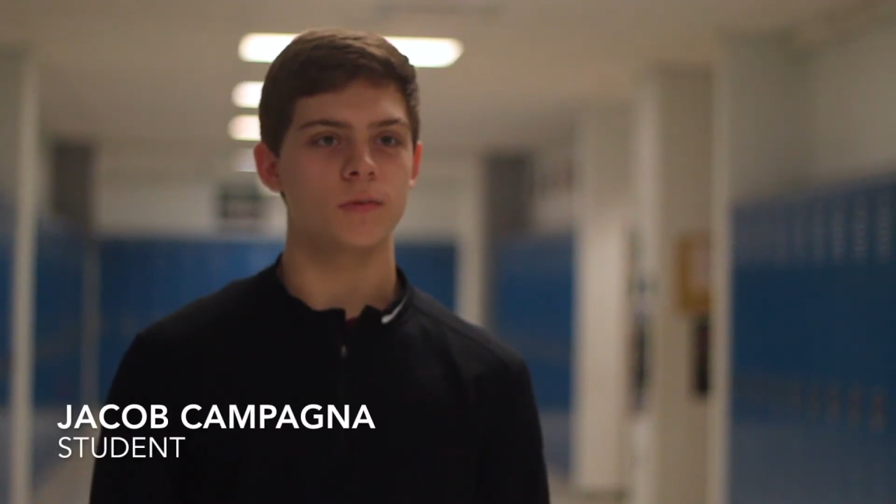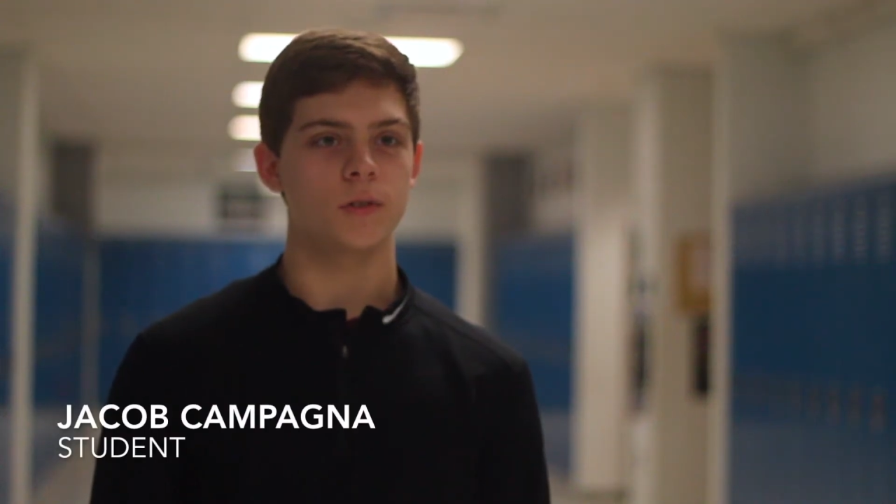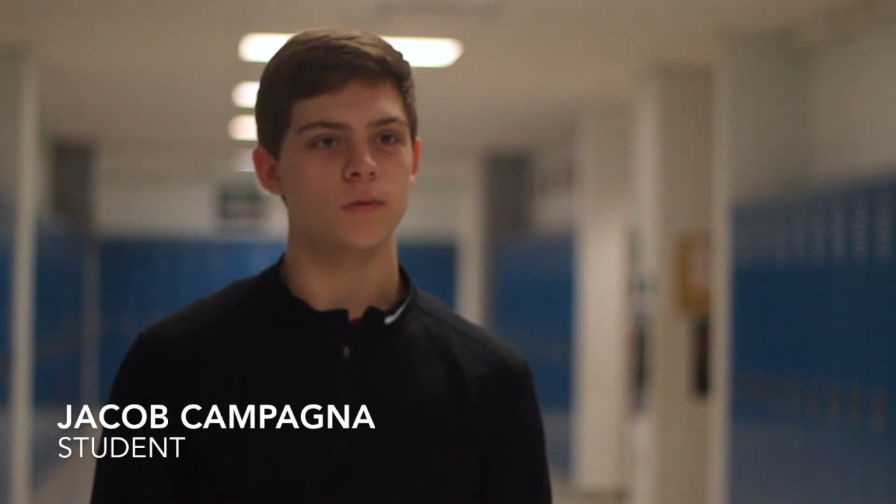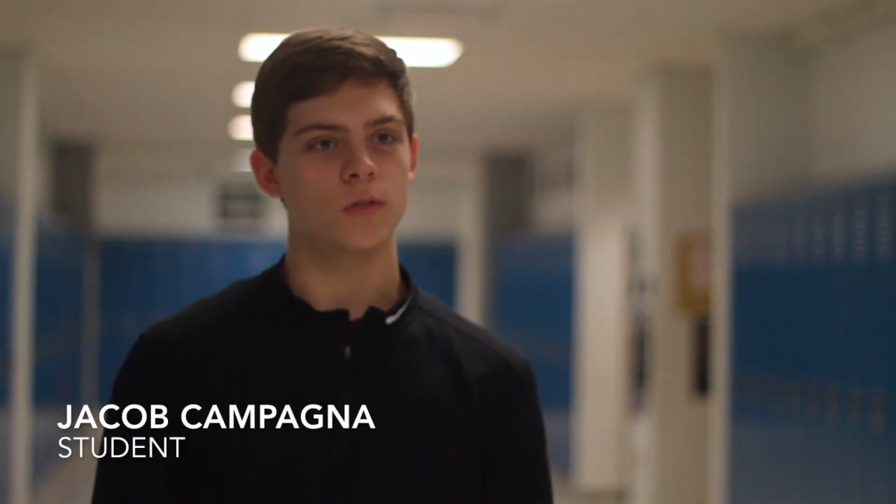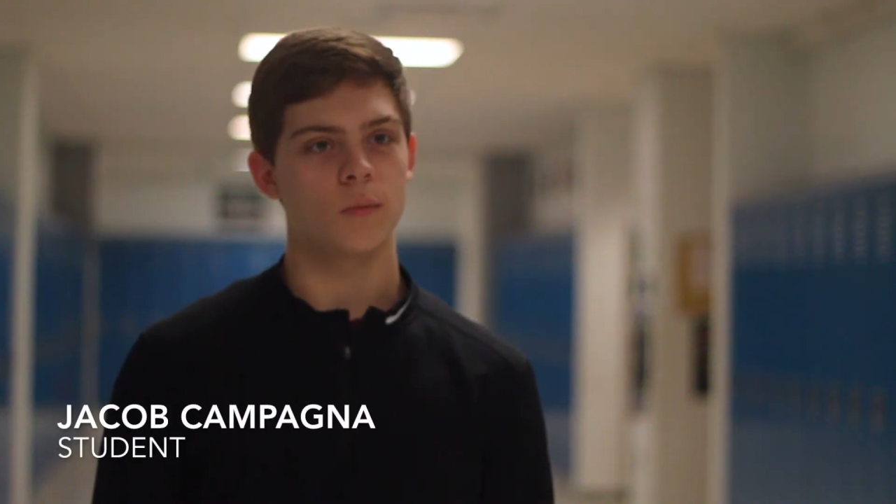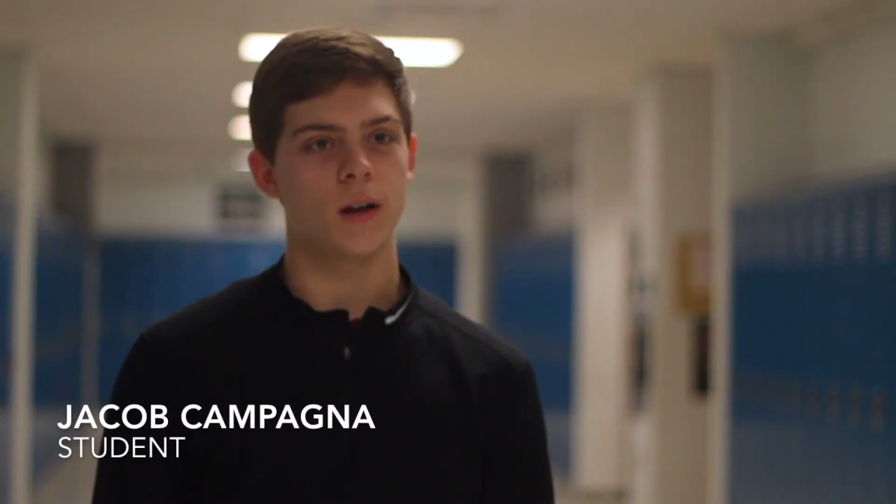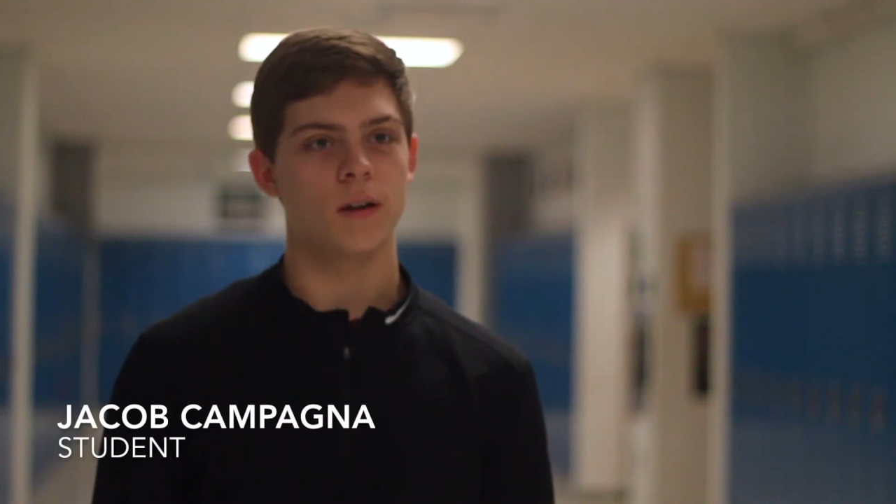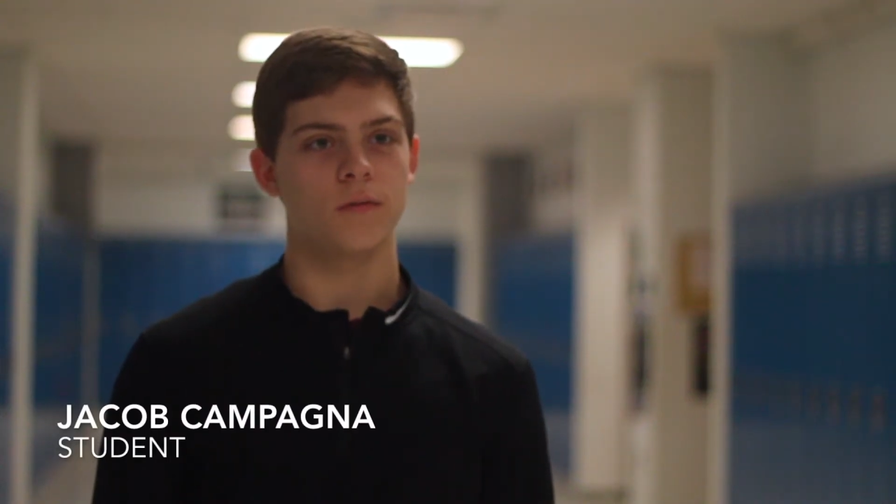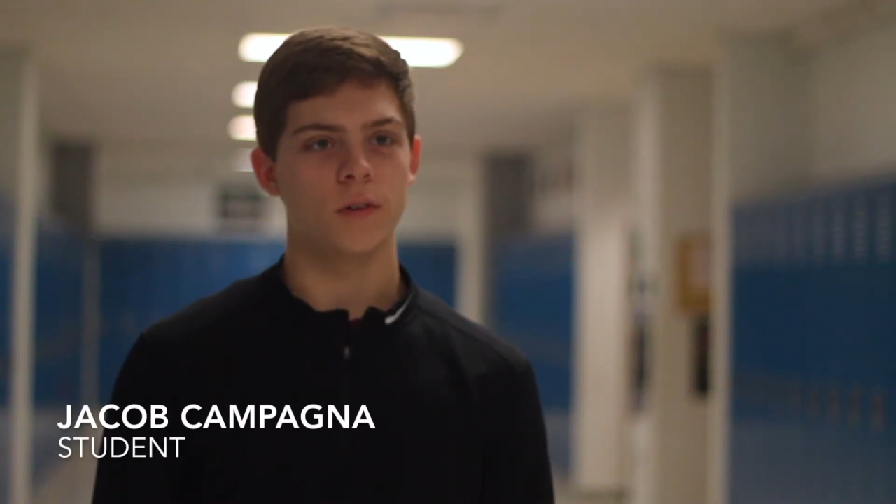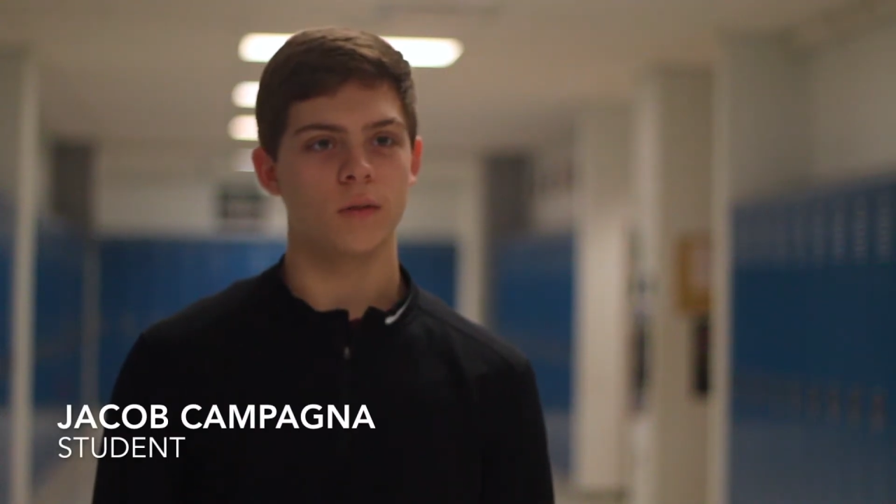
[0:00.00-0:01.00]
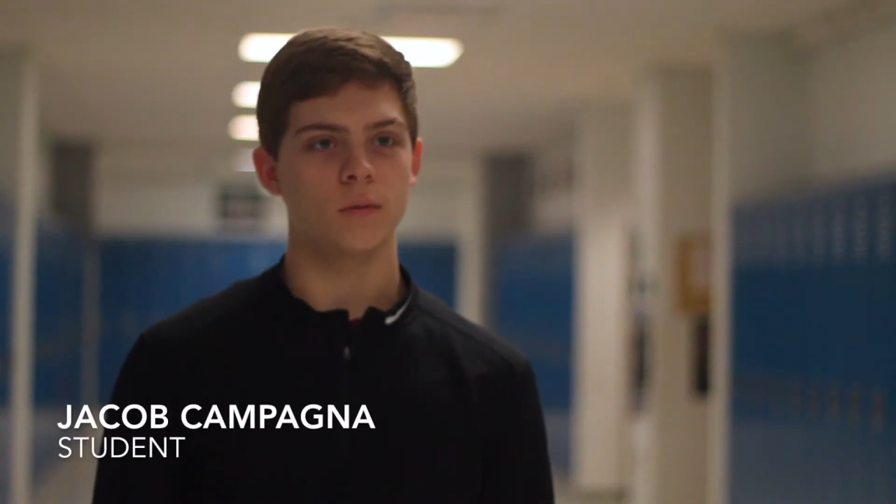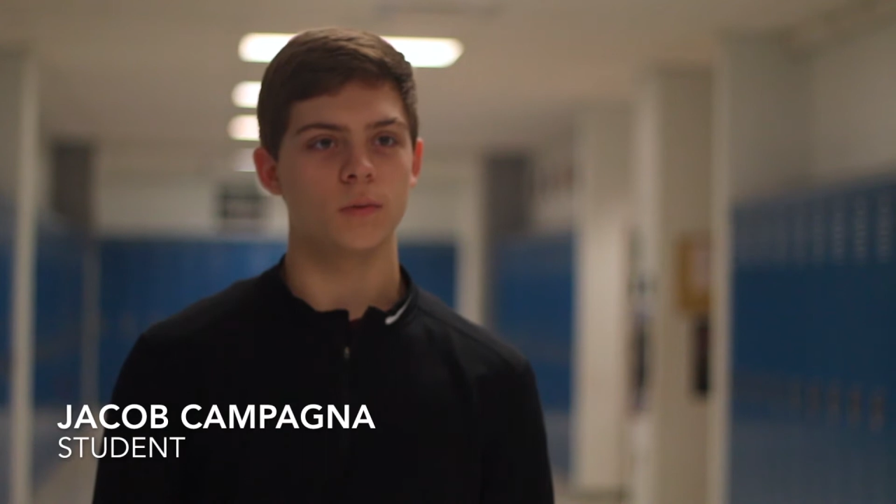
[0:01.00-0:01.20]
so Zobot I felt